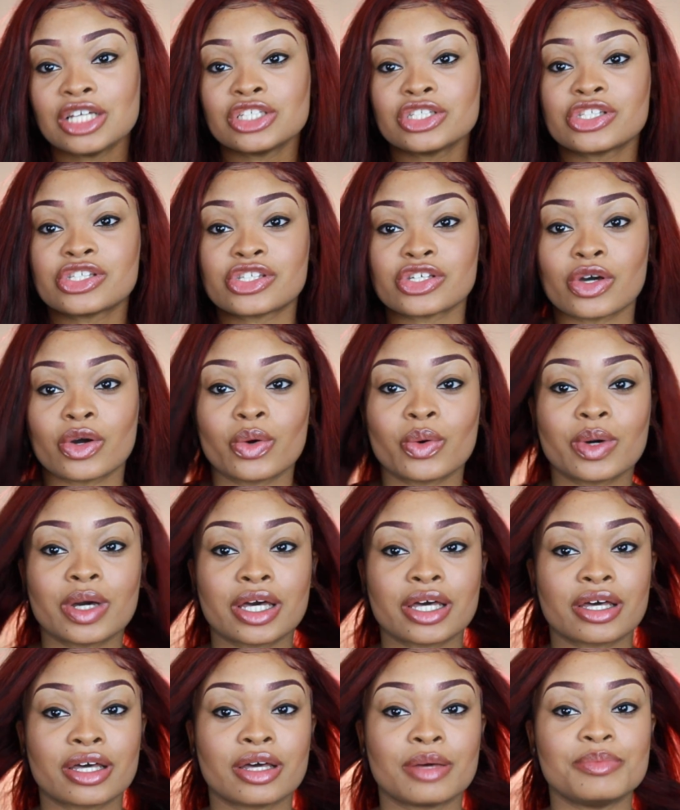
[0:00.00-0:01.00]
so
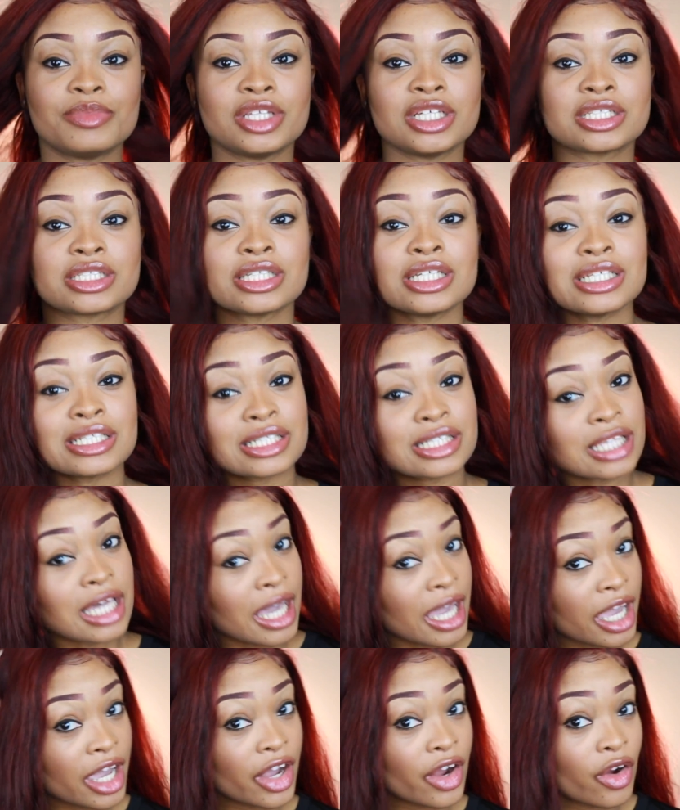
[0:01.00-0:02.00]
um, this is the
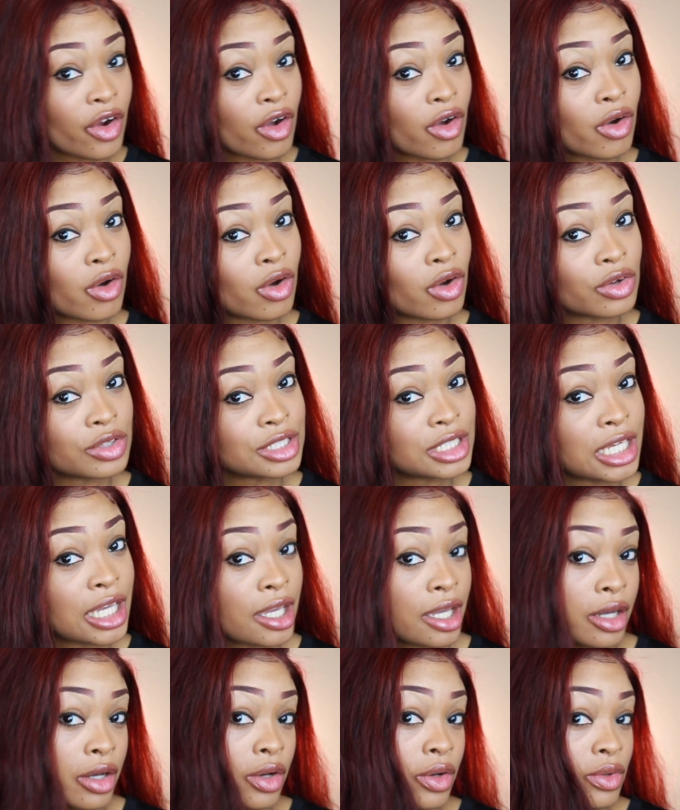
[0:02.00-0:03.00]
hair all
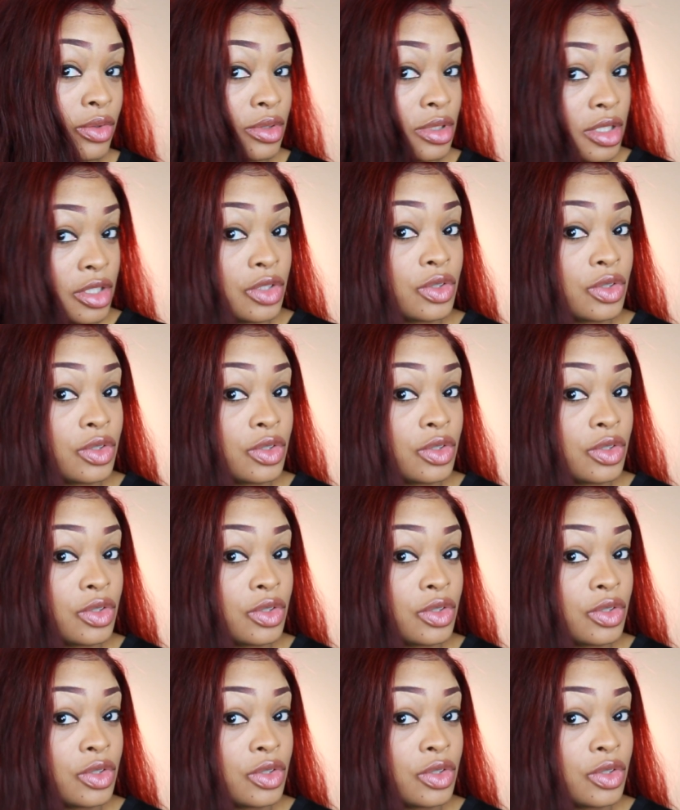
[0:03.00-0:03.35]
down